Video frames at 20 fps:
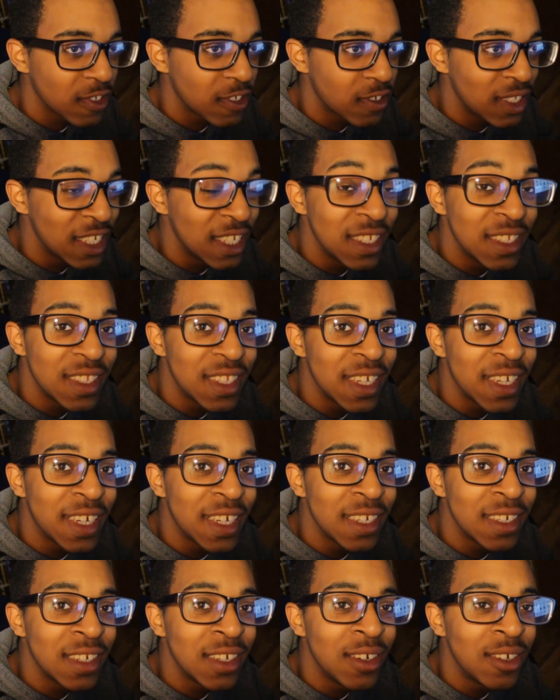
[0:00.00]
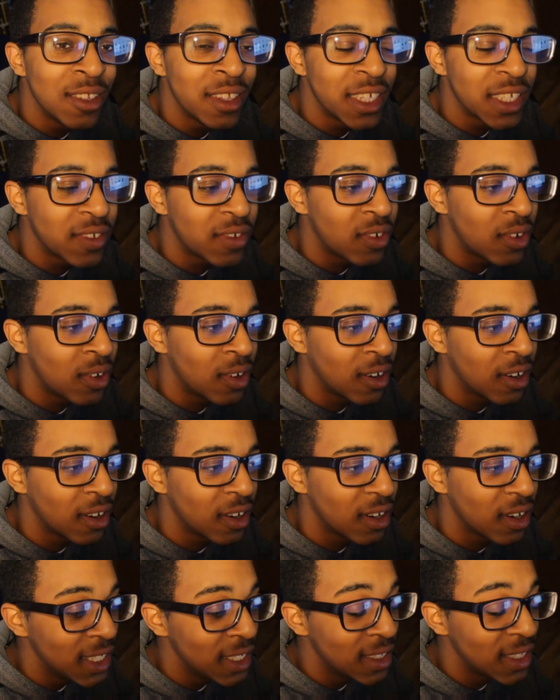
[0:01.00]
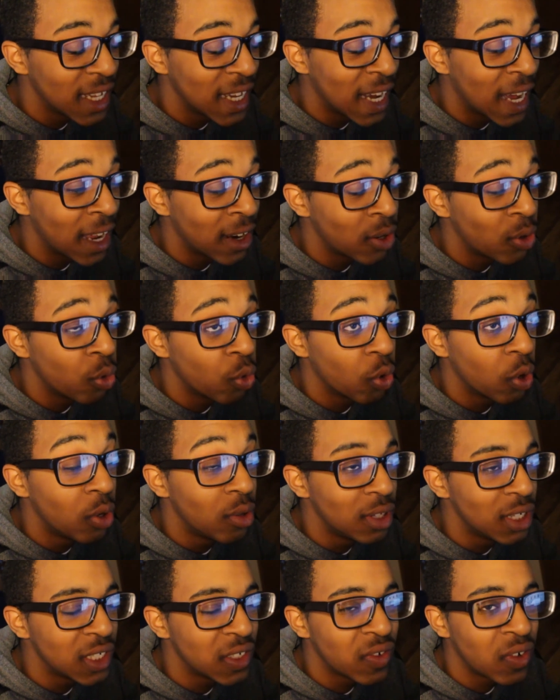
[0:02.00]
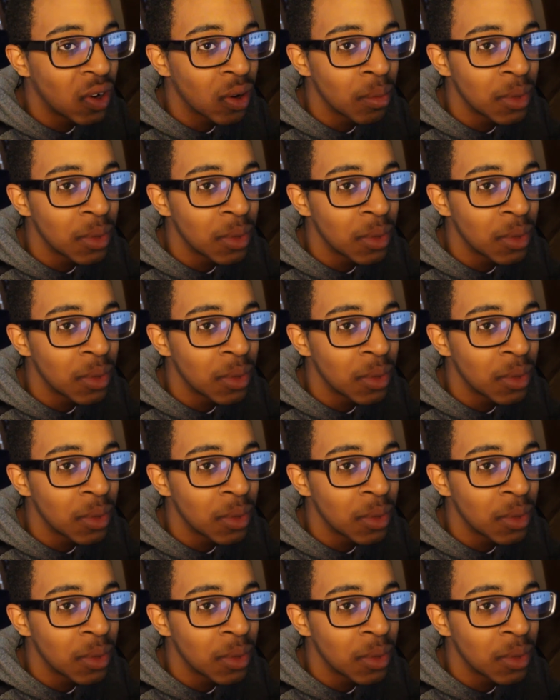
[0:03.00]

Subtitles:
Didn't think it'd go this far. Didn't think I'd grow this far.